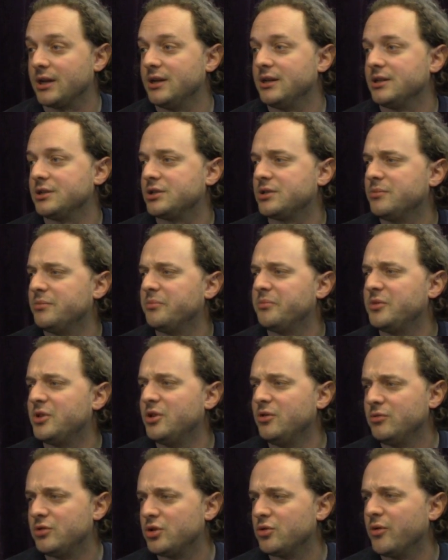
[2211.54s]
Edition
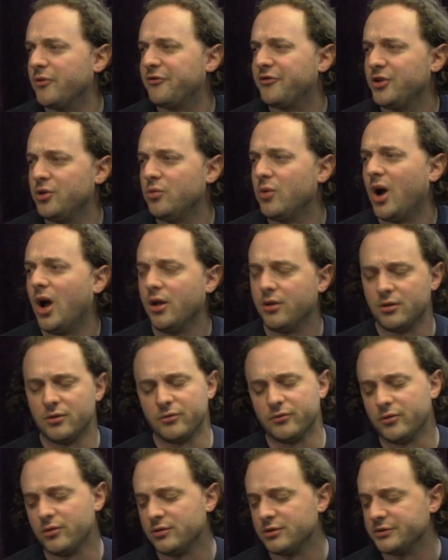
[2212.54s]
due to a few other
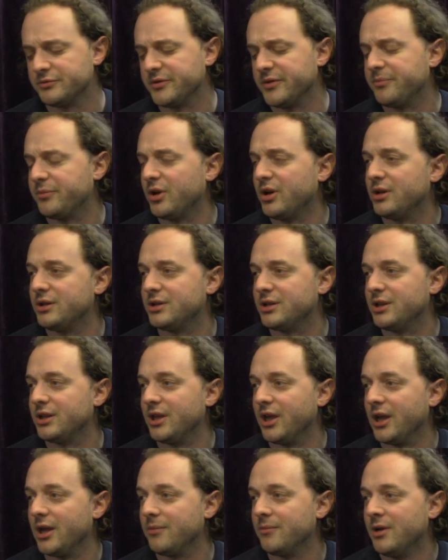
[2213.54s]
rules we put into the
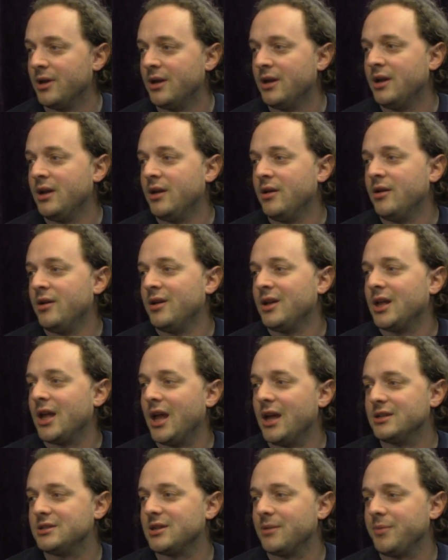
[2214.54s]
game.
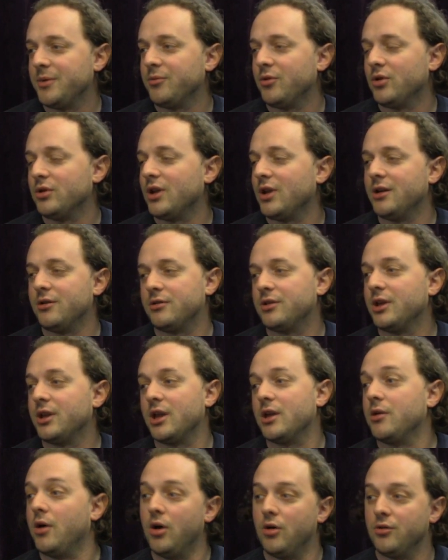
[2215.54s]
And some people online are
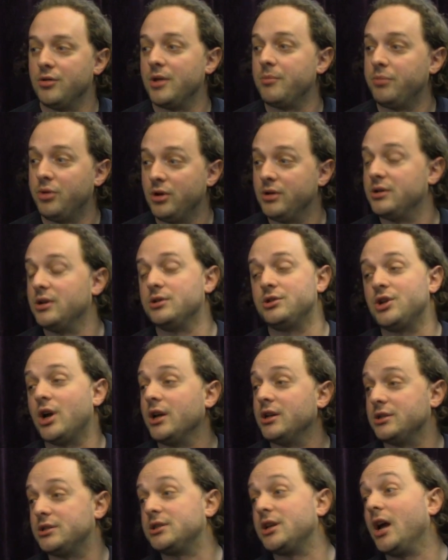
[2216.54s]
thinking, oh, they put a
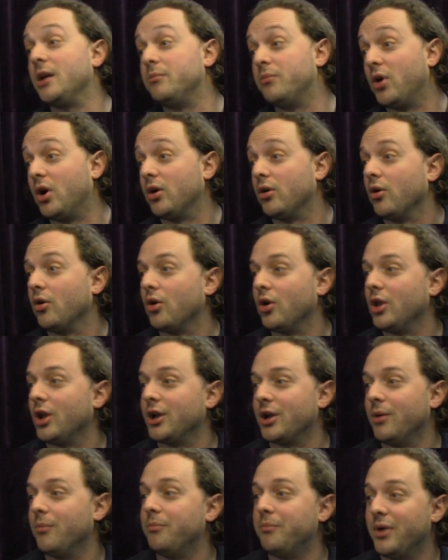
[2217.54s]
giant sidebar or like
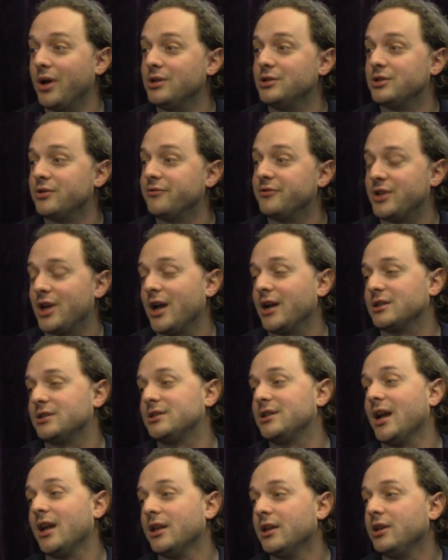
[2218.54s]
a bunch of text
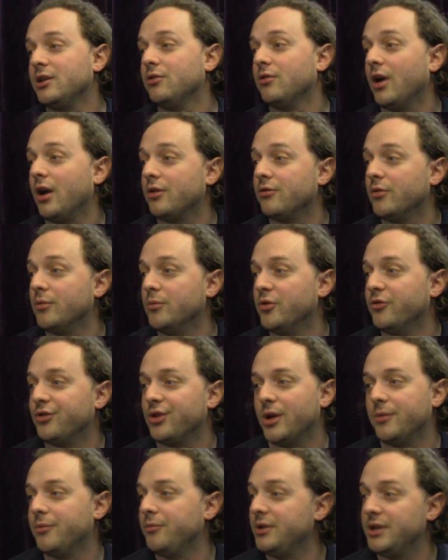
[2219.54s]
telling you how to remove
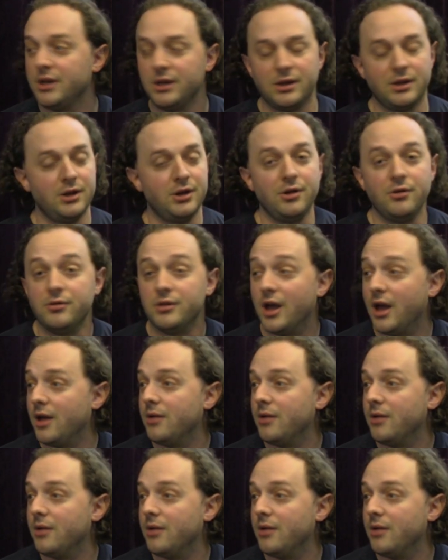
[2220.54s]
alignment. We didn't do that,